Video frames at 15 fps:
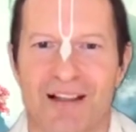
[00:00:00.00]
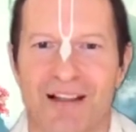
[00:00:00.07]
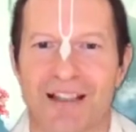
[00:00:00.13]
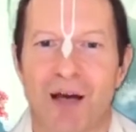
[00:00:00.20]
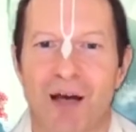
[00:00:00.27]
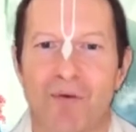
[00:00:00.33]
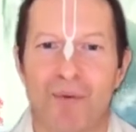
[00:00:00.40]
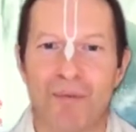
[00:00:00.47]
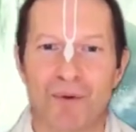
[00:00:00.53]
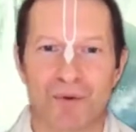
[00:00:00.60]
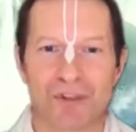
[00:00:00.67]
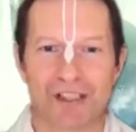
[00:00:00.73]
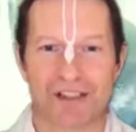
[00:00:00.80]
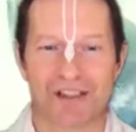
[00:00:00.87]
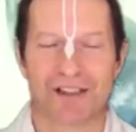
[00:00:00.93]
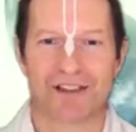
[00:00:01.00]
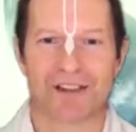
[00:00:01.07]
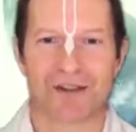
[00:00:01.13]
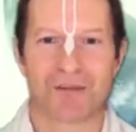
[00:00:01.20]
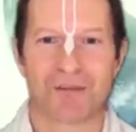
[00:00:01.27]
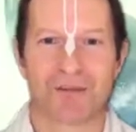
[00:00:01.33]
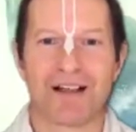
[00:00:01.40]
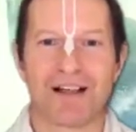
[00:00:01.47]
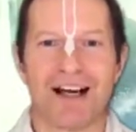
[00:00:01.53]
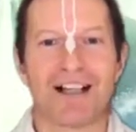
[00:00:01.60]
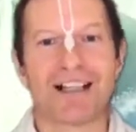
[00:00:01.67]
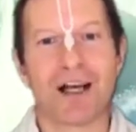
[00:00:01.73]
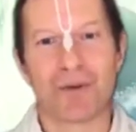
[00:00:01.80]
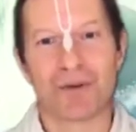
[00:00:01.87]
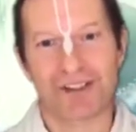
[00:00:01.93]
There were musicians,
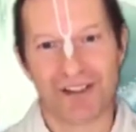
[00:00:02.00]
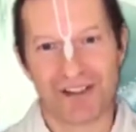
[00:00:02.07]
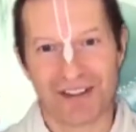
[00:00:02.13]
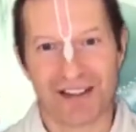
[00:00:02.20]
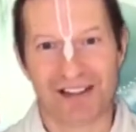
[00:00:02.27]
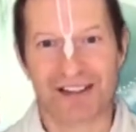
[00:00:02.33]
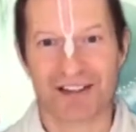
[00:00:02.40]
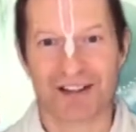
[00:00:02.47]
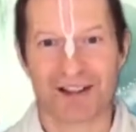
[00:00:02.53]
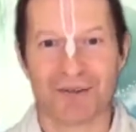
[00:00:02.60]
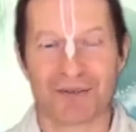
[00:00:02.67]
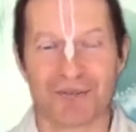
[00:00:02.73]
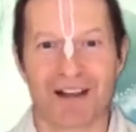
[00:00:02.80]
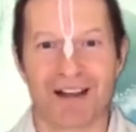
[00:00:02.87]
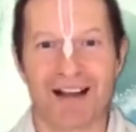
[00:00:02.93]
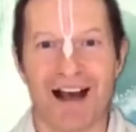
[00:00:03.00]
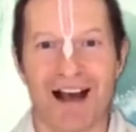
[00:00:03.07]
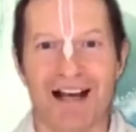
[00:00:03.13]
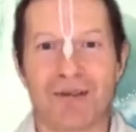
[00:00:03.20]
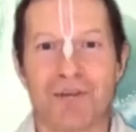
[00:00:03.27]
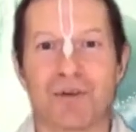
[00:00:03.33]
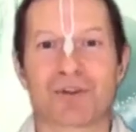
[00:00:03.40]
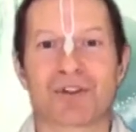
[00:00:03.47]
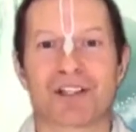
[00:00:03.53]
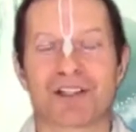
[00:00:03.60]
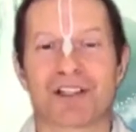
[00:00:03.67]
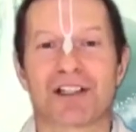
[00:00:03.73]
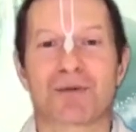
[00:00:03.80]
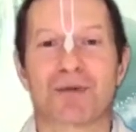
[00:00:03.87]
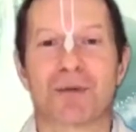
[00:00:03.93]
and there was a theater. And
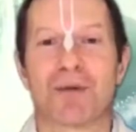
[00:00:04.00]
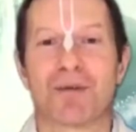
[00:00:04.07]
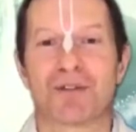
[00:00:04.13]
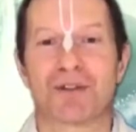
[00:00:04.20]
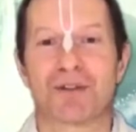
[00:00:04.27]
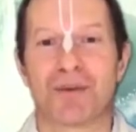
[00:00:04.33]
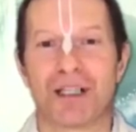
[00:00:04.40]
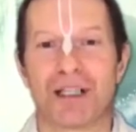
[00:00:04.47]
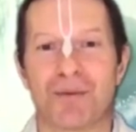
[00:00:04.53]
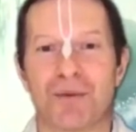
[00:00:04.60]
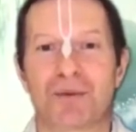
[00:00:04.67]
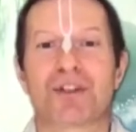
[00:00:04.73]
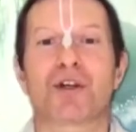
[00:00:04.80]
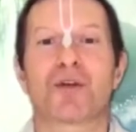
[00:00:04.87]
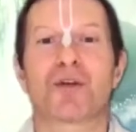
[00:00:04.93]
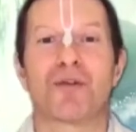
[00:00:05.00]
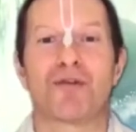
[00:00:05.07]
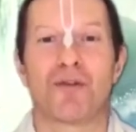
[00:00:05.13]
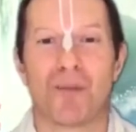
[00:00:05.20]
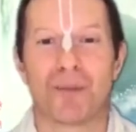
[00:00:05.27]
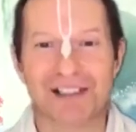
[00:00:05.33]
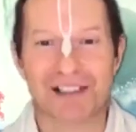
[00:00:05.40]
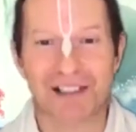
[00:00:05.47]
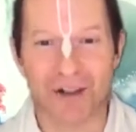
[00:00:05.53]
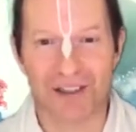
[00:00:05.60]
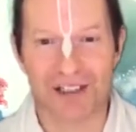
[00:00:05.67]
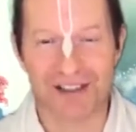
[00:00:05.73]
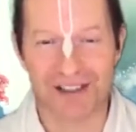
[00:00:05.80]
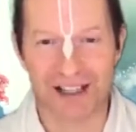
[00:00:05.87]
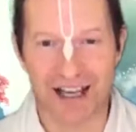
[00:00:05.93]
musicians were doing musical performances
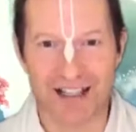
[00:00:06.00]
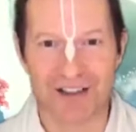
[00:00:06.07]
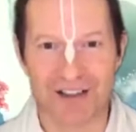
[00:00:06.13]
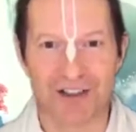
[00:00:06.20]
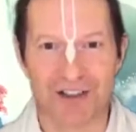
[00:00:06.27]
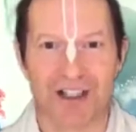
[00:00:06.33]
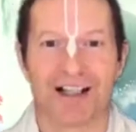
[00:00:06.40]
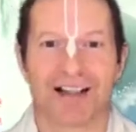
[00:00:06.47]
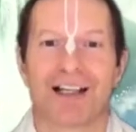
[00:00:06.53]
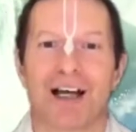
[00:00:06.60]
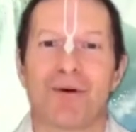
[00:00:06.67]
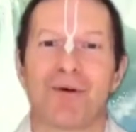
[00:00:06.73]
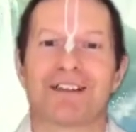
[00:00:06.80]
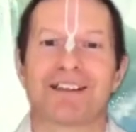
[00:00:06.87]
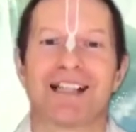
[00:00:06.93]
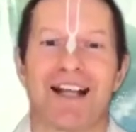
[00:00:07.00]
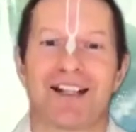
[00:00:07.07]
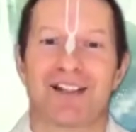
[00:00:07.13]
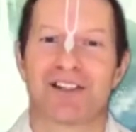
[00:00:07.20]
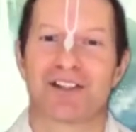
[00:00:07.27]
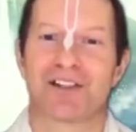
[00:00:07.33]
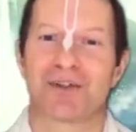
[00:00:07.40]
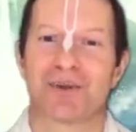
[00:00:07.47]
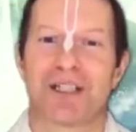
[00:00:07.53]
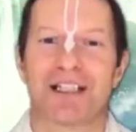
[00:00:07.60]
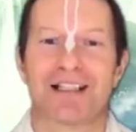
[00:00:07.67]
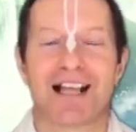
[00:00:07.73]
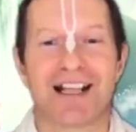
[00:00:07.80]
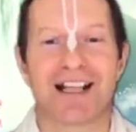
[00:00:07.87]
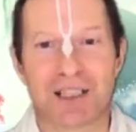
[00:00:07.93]
on the stage. There were dancers
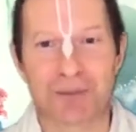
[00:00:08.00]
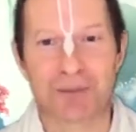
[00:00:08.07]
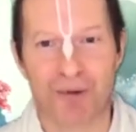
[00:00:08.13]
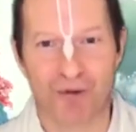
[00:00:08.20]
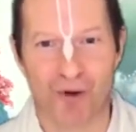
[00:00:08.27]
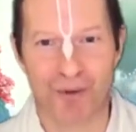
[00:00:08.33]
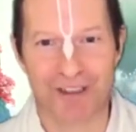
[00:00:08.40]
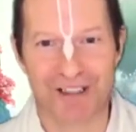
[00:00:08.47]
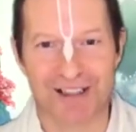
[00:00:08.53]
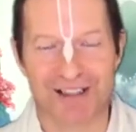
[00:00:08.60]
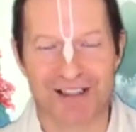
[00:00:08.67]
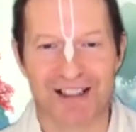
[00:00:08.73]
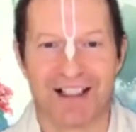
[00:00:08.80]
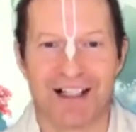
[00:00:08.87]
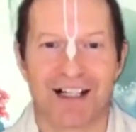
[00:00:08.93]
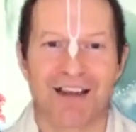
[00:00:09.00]
doing dancing performances.